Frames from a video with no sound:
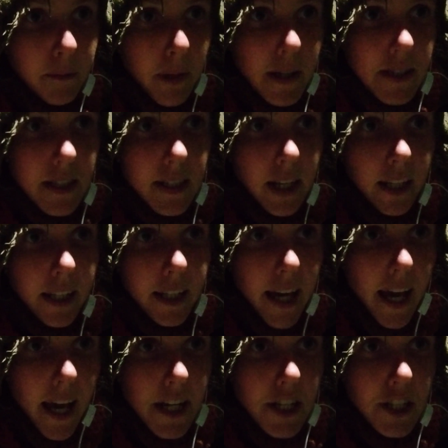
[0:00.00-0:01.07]
basically
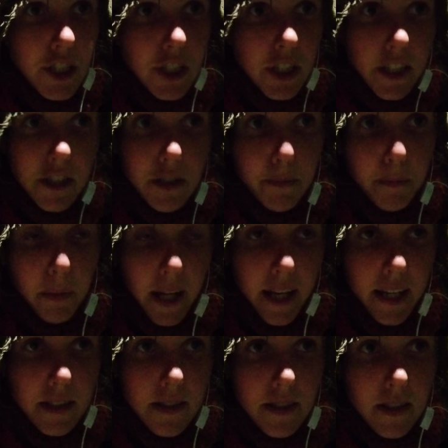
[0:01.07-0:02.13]
ageless
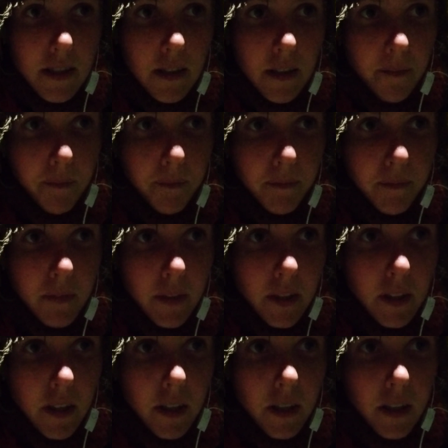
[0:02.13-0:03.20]
place.
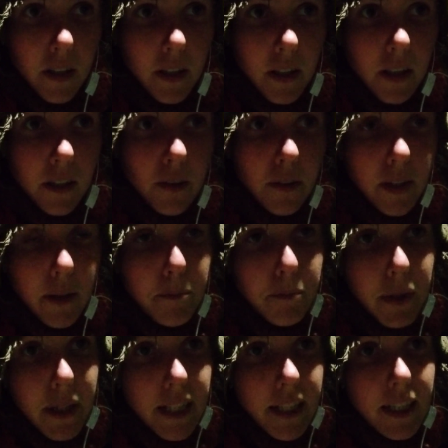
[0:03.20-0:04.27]
You
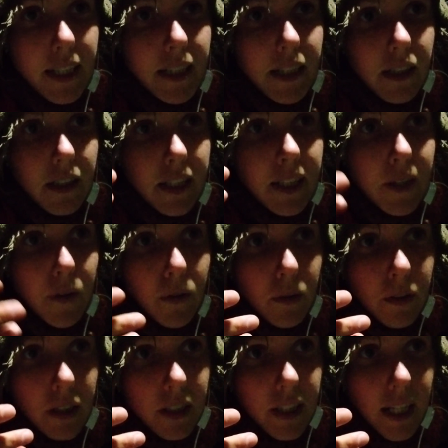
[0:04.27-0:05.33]
can be in
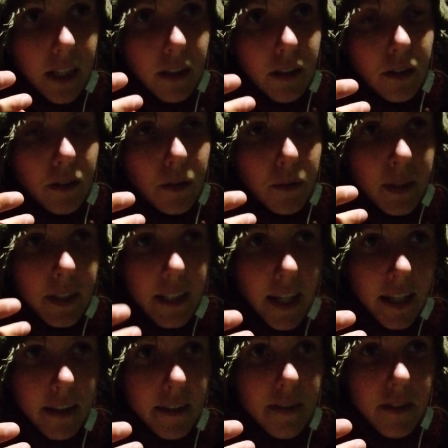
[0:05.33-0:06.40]
contact with
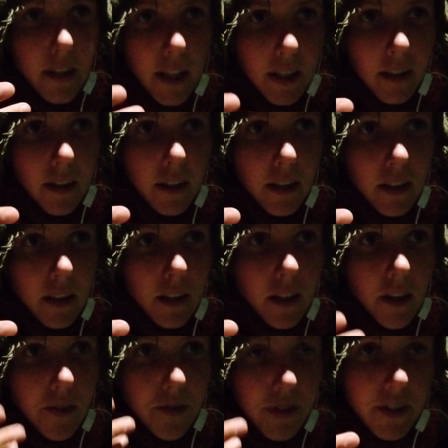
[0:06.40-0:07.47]
anything.
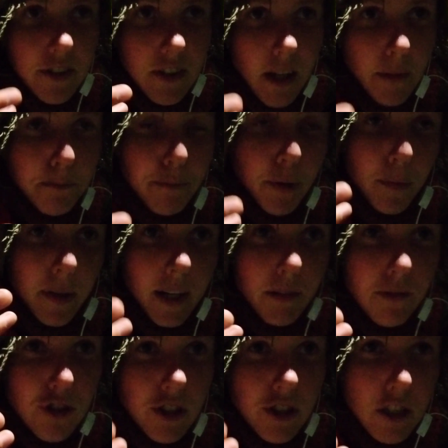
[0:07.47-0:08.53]
For example, when I
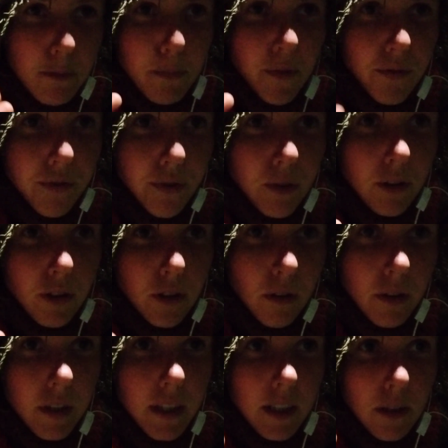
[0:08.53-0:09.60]
was just before
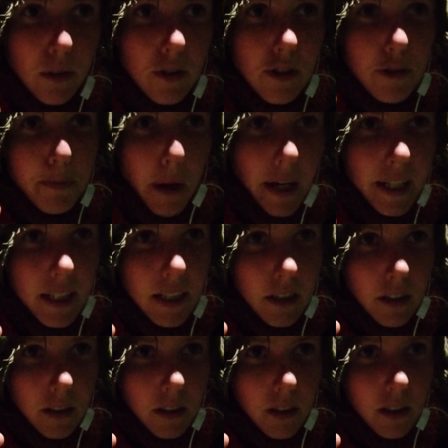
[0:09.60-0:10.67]
talking to the
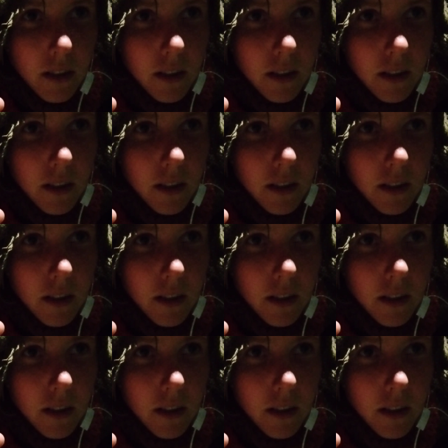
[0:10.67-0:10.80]
spider,